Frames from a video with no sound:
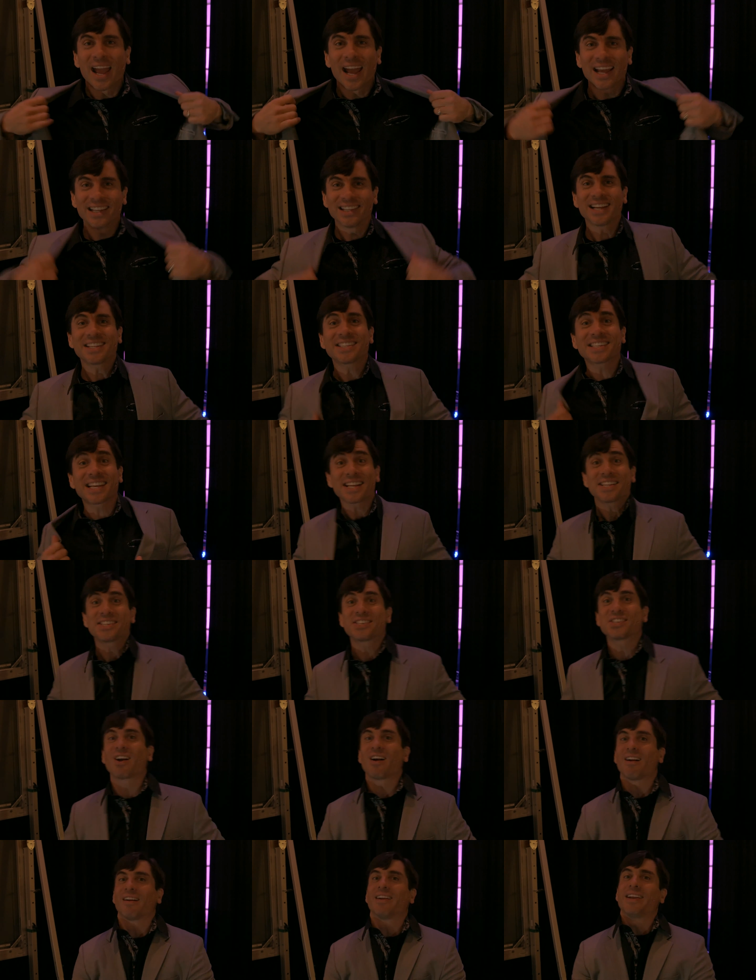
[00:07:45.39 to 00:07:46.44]
and let's get
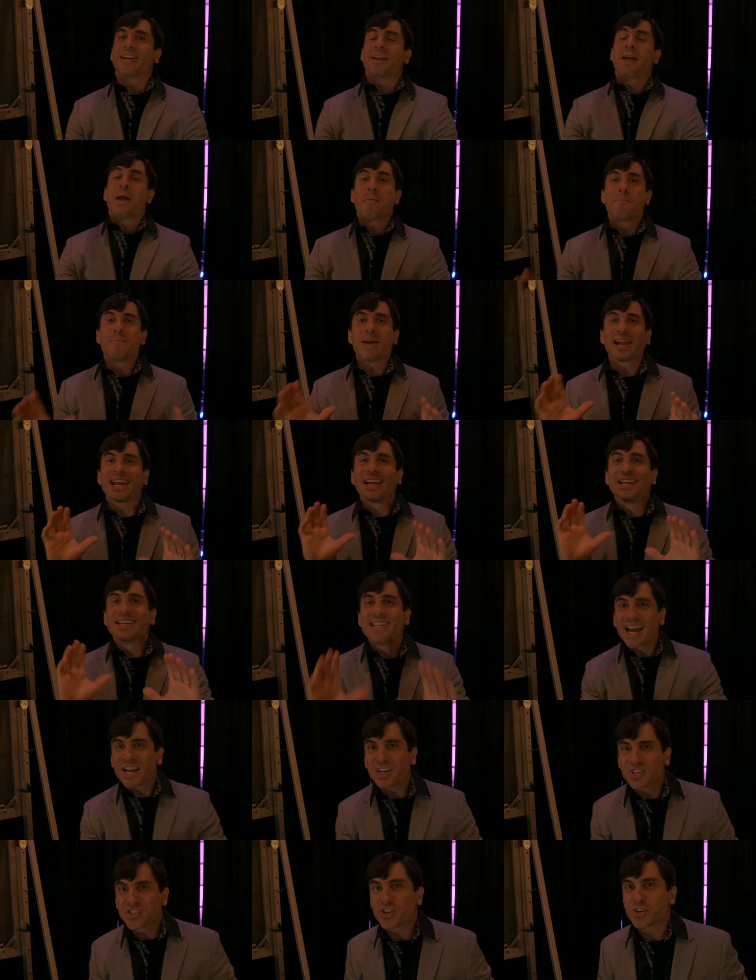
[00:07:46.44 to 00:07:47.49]
started making
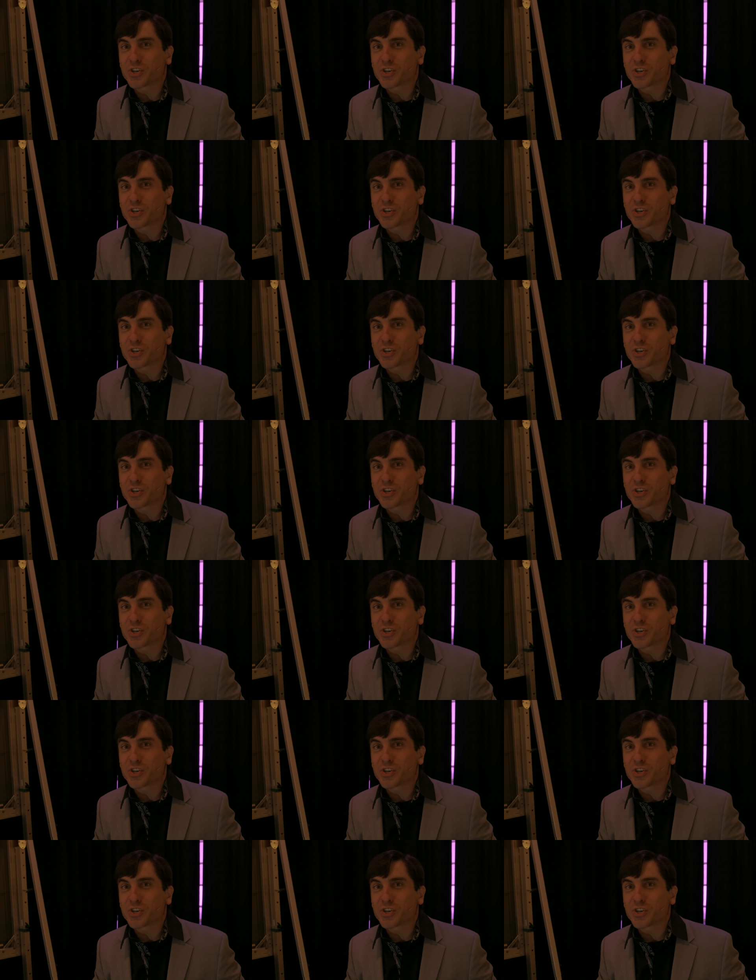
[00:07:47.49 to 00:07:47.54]
next